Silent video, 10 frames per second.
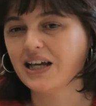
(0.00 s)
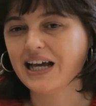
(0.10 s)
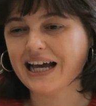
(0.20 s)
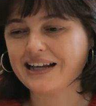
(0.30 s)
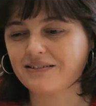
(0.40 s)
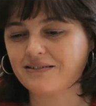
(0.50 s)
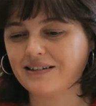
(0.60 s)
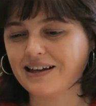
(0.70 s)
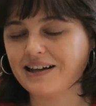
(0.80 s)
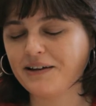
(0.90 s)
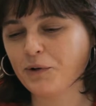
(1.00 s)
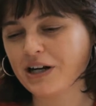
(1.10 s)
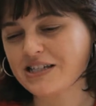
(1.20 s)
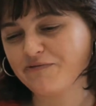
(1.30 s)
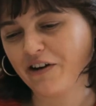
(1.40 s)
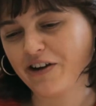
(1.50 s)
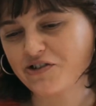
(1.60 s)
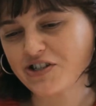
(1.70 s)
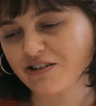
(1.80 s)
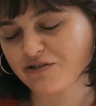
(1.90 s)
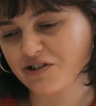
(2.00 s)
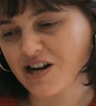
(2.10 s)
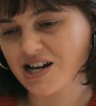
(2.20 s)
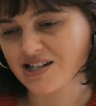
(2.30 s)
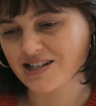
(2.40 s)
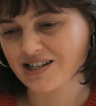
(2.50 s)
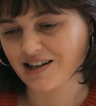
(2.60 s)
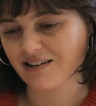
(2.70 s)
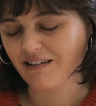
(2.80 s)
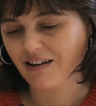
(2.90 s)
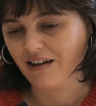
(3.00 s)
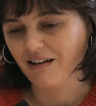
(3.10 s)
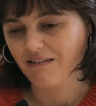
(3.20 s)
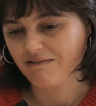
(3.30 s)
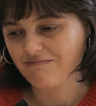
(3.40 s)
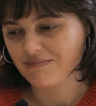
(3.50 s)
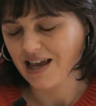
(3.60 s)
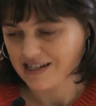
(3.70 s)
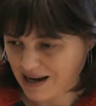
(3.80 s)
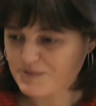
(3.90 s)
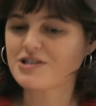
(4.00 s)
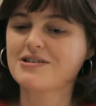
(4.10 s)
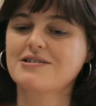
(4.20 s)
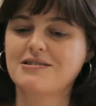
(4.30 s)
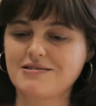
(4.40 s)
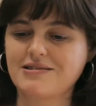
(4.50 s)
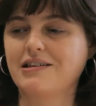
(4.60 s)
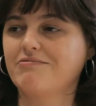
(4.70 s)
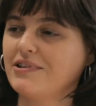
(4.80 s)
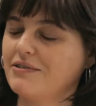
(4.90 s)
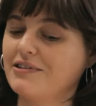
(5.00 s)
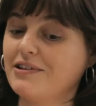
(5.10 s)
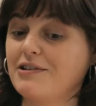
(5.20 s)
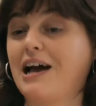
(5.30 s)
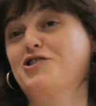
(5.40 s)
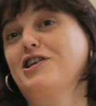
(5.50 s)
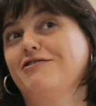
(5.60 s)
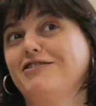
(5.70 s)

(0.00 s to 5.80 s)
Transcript: And what is very interesting for us is that the assumptions, the, the, the actually